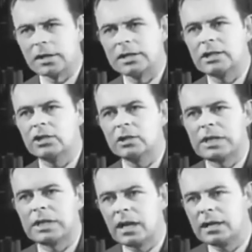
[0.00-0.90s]
The
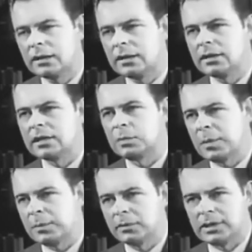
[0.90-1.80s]
organization behind
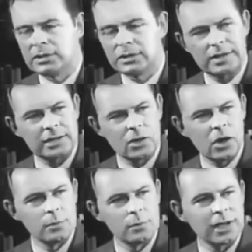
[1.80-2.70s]
these
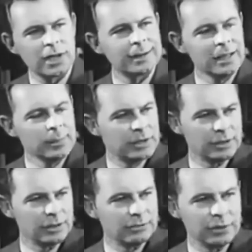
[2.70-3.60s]
preparations has almost
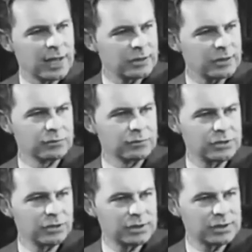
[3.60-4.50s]
unlimited
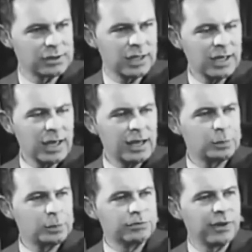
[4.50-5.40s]
financial resources,
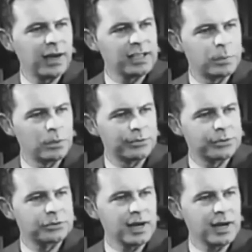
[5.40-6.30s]
and it
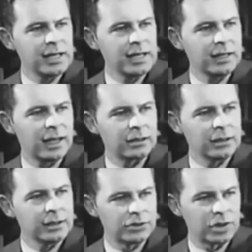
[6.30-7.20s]
provides both
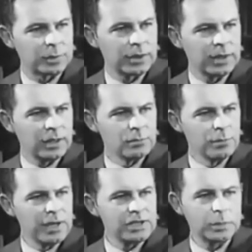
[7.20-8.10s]
training and leadership
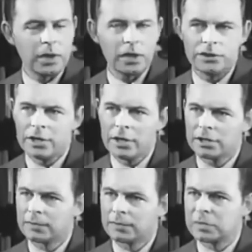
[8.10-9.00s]
based
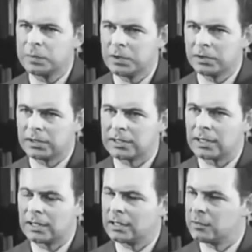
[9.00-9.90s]
upon years of
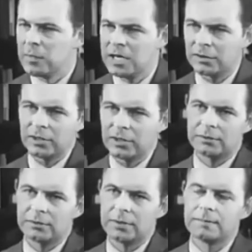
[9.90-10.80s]
experience in
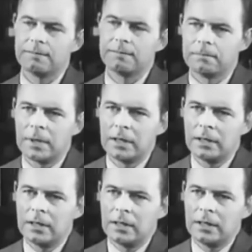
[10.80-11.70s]
many other countries.
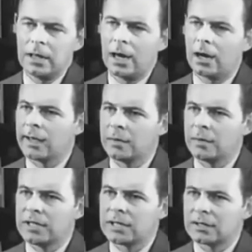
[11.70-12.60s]

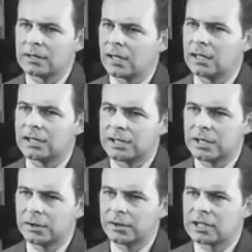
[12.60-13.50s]
Our enemies are
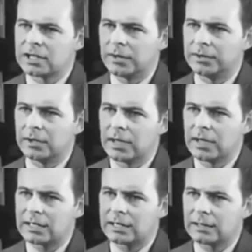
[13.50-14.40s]
deadly serious
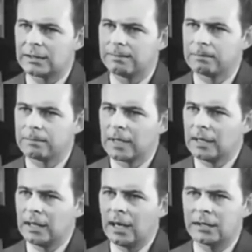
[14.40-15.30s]
about their task,
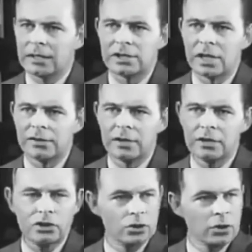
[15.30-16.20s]
and
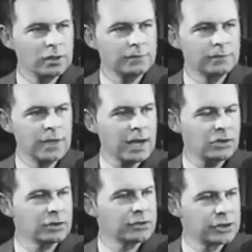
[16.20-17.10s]
it's nothing short
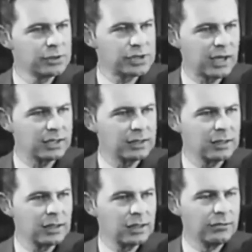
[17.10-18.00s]
of national
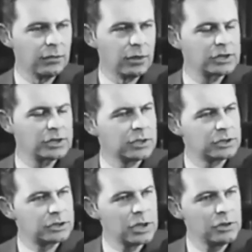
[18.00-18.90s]
suicide for
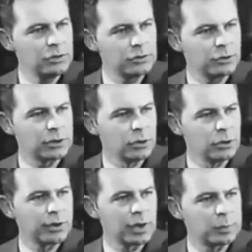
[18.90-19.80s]
us to continue
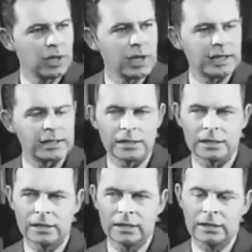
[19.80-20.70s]
to ignore their
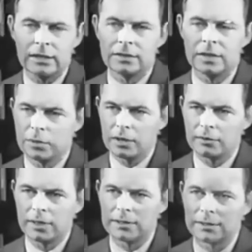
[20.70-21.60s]
plans
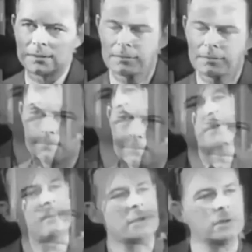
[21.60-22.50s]
and their progress. The
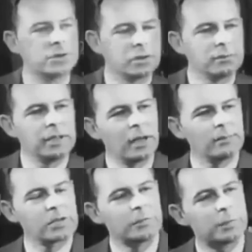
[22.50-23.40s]
violent
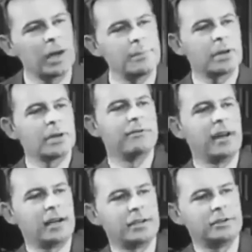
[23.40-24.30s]
revolution becomes of
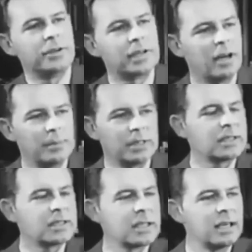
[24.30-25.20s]
primary value to the
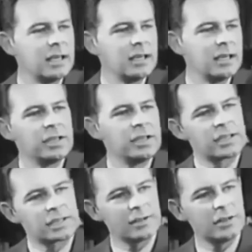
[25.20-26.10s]
communists
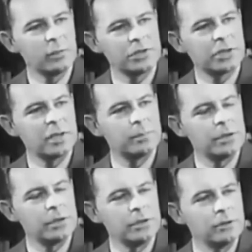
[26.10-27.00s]
to the extent to
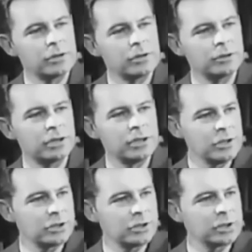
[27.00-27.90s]
which it can be used
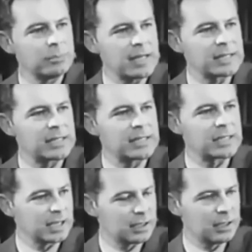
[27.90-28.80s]
to condition the
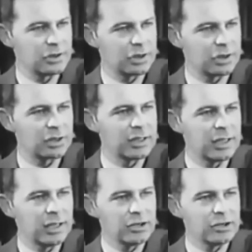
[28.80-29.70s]
masses
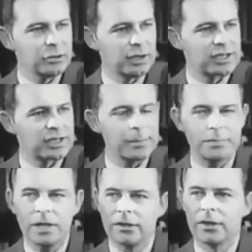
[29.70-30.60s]
psychologically to
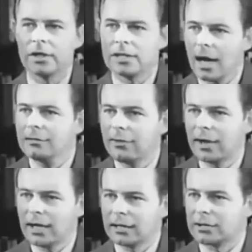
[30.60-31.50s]
accept the
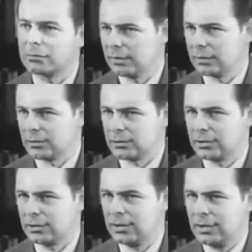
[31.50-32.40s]
nonviolent
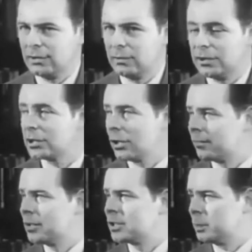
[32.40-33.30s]
revolution,
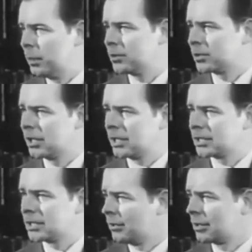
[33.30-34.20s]
which is offered
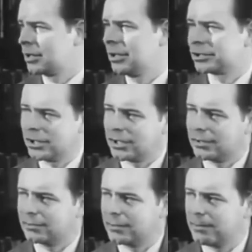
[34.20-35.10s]
supposedly as the only
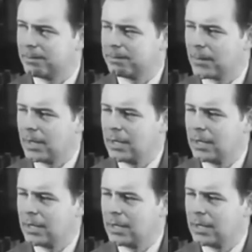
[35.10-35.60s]
alternative.